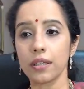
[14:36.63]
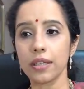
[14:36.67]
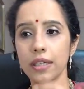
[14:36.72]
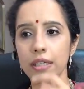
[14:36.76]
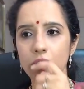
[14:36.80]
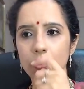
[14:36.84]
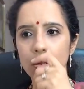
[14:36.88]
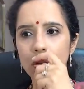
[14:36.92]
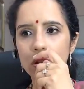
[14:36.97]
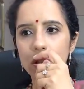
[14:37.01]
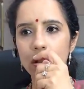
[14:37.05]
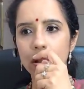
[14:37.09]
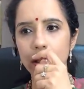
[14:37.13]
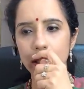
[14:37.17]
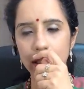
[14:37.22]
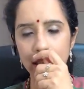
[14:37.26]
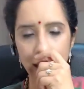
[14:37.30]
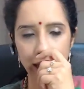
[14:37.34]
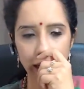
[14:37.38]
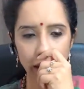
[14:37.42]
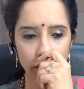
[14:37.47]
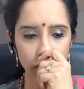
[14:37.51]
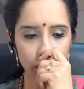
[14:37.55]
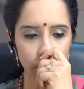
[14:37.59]
Then you learn
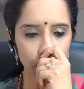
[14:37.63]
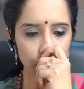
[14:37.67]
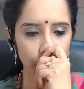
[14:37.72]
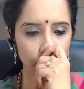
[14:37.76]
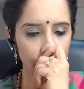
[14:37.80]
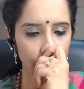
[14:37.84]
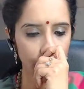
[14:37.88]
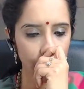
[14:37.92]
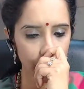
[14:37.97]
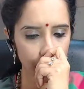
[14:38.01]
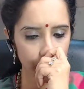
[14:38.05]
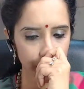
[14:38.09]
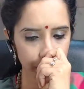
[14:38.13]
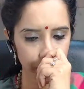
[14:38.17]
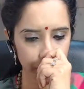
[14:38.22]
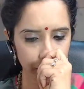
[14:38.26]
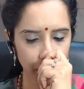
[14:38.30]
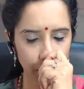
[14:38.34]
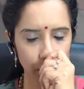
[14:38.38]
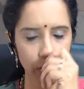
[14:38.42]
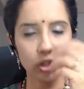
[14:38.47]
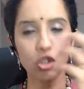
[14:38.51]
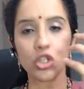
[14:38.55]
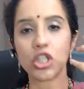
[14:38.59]
how to,
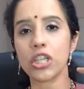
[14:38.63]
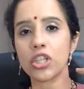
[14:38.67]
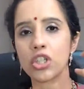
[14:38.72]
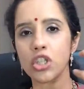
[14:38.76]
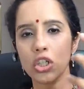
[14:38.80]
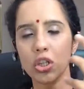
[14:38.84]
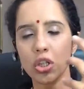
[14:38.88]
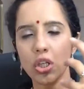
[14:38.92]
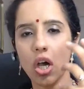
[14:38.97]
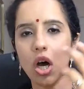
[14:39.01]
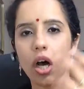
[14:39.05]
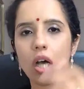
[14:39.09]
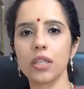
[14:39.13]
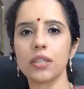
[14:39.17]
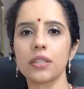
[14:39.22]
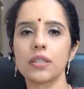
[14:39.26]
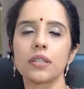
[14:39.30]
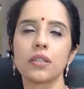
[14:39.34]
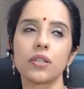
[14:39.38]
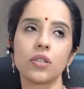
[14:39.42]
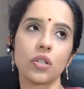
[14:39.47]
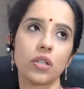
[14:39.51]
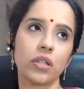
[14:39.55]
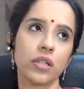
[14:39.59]
when you change your
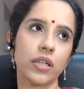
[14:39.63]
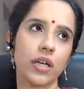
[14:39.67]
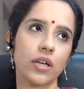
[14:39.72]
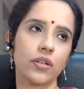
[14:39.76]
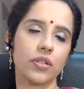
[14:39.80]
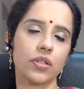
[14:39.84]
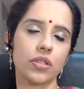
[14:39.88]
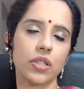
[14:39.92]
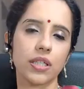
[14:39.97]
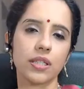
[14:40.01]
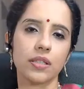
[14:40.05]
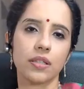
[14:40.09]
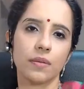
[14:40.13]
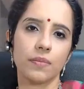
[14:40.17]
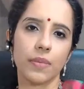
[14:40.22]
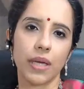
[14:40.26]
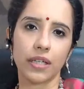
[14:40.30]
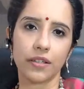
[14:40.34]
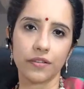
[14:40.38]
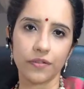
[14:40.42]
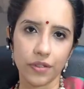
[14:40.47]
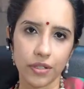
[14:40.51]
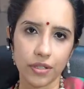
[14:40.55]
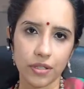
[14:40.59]
thoughts, you learn how to change the
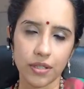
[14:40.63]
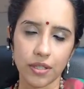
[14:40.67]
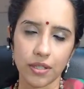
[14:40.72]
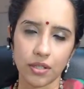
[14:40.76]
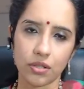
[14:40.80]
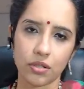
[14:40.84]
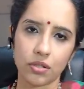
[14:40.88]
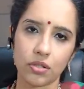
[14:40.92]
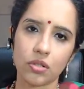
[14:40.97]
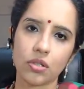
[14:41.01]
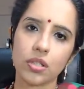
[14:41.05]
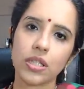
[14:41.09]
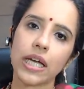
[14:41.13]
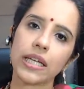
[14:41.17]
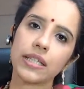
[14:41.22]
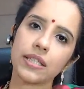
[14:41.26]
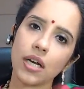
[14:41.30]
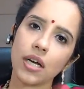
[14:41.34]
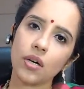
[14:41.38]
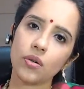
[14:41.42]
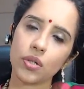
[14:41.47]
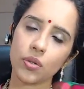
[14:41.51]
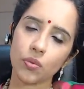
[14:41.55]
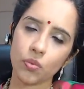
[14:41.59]
manifestation. So
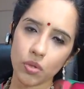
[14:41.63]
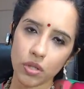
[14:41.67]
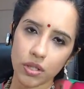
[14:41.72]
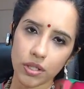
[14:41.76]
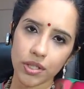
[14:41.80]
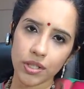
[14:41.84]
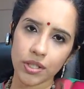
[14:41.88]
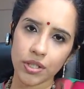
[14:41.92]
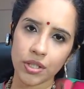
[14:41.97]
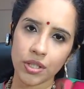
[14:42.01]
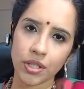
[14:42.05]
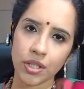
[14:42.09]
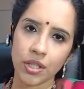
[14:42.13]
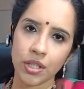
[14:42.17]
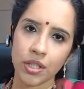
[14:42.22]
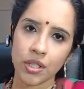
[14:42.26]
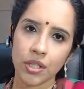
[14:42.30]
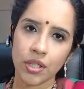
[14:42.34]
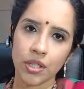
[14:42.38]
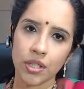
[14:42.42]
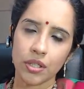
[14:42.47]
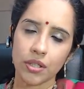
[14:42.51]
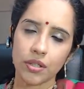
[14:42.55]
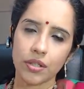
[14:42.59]
that's how it works,
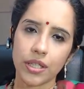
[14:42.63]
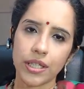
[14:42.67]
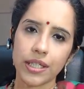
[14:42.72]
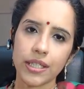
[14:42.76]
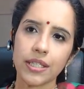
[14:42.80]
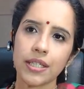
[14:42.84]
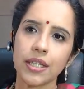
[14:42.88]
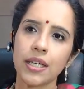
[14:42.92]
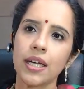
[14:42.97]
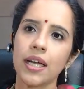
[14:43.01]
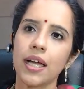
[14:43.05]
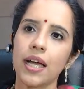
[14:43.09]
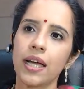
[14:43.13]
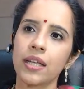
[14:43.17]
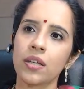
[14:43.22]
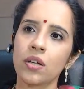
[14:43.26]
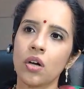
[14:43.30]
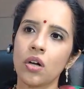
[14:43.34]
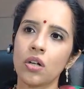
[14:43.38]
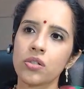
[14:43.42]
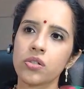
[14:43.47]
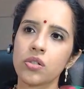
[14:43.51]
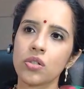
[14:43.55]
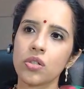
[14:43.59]
right?
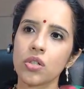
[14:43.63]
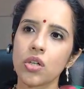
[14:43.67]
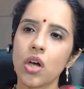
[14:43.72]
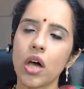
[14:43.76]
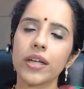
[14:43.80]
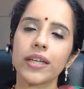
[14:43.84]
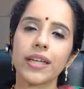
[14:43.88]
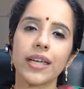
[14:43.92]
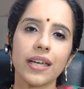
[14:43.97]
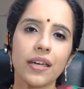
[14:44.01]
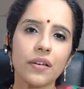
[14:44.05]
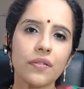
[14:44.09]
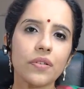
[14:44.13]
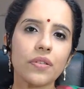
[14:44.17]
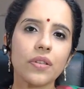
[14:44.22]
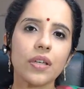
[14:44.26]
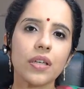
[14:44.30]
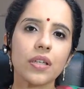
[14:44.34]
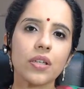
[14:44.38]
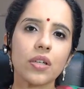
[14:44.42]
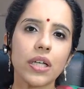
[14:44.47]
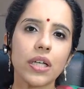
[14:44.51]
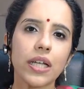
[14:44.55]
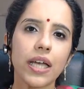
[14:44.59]
And also, not
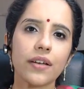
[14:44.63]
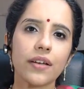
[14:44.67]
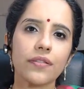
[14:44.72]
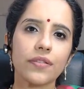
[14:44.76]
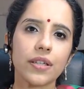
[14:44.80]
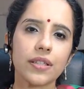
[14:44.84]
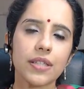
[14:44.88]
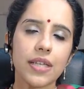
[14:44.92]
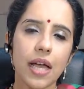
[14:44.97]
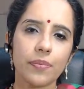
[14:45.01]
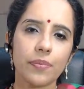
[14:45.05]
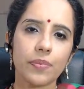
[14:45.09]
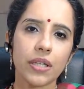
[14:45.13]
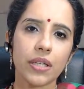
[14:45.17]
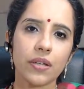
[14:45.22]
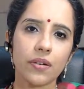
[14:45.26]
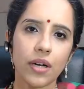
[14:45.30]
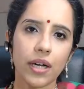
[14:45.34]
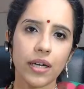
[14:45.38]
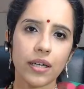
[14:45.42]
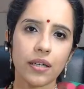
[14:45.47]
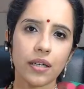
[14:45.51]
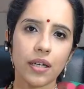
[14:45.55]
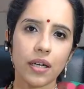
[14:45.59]
everything in your life that's happening
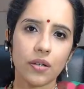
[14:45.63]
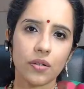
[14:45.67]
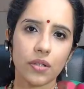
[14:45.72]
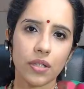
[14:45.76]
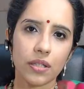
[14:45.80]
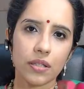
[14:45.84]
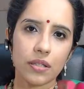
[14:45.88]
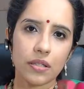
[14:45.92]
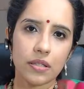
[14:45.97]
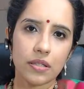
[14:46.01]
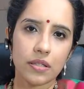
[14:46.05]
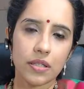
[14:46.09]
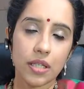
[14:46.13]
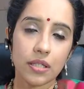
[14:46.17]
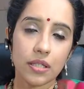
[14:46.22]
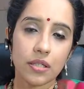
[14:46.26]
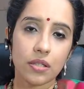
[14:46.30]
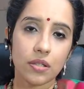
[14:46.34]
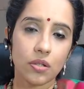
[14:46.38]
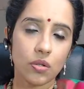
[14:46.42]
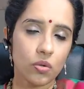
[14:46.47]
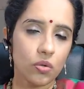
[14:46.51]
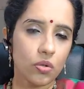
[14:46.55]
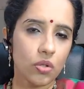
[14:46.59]
right now is
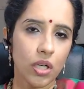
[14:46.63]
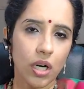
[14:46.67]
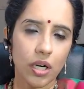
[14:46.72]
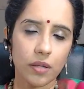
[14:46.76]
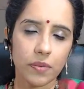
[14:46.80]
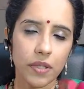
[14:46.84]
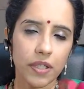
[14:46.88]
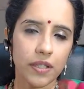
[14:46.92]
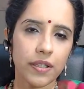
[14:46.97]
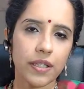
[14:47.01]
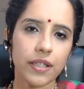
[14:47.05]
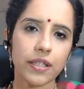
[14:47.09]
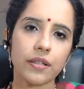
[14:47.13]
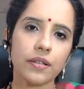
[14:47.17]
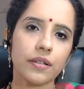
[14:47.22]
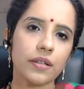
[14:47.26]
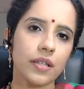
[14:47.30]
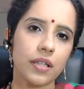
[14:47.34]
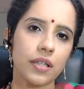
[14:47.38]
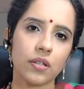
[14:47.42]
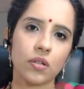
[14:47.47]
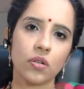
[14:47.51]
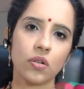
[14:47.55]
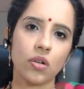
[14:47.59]
just through karma, right?
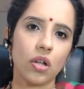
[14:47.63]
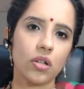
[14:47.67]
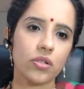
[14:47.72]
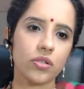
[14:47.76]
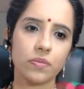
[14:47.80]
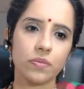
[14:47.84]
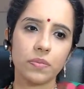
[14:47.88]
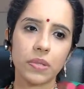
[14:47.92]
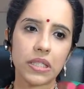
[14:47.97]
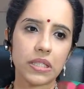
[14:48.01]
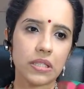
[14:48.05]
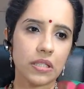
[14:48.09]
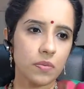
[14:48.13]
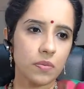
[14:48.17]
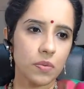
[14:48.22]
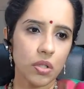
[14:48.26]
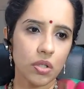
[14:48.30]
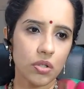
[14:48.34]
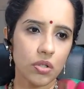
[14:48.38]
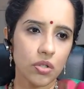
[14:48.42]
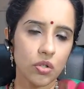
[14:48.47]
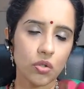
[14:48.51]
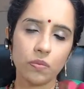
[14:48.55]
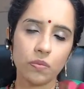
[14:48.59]
It could also be just
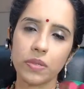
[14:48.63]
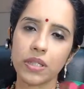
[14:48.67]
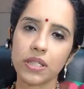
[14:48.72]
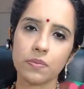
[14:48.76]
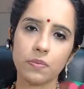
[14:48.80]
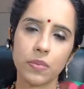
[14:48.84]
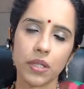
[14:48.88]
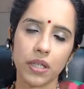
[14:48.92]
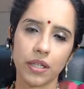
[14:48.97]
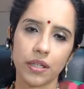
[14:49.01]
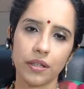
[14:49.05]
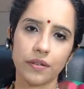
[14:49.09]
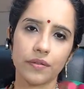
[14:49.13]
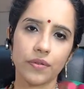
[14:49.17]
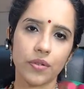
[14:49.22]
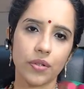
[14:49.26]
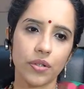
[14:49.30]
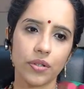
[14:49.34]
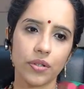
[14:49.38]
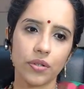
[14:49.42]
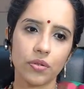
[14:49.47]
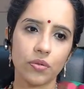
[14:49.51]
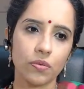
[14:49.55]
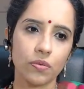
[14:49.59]
because you misbehaved
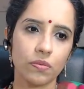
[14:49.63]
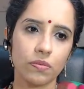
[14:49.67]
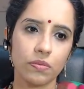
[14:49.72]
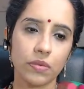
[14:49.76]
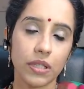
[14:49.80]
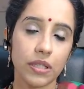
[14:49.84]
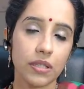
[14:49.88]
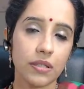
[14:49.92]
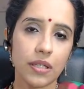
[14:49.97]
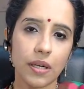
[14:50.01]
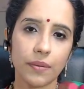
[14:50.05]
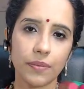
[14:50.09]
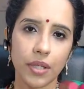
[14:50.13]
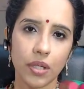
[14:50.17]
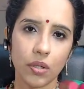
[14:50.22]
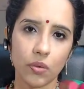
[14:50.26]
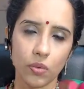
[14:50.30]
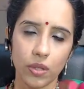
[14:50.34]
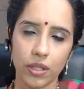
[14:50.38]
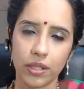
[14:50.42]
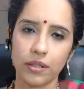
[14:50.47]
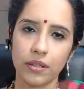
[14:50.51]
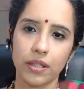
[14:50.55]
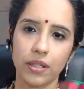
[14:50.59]
or you did
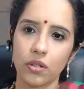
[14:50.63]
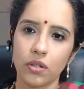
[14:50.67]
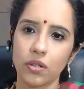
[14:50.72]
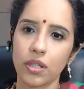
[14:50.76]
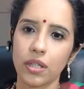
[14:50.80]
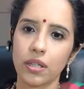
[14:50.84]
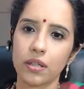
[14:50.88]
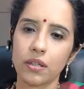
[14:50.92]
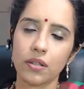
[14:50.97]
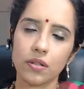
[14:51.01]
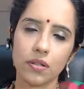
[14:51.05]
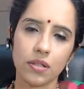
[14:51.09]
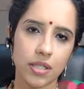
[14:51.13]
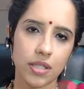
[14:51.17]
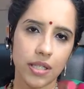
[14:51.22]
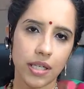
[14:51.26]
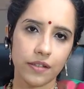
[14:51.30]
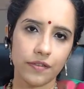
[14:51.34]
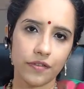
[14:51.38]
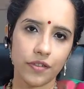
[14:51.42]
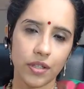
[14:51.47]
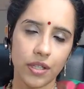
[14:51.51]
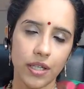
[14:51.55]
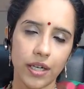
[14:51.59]
something well and you get the
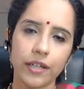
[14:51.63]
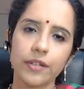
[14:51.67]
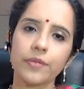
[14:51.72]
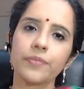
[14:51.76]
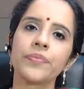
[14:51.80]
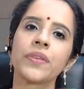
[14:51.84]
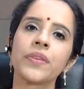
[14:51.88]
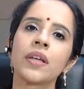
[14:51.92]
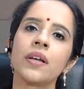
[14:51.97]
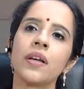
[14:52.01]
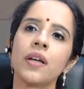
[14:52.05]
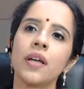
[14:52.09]
result for that.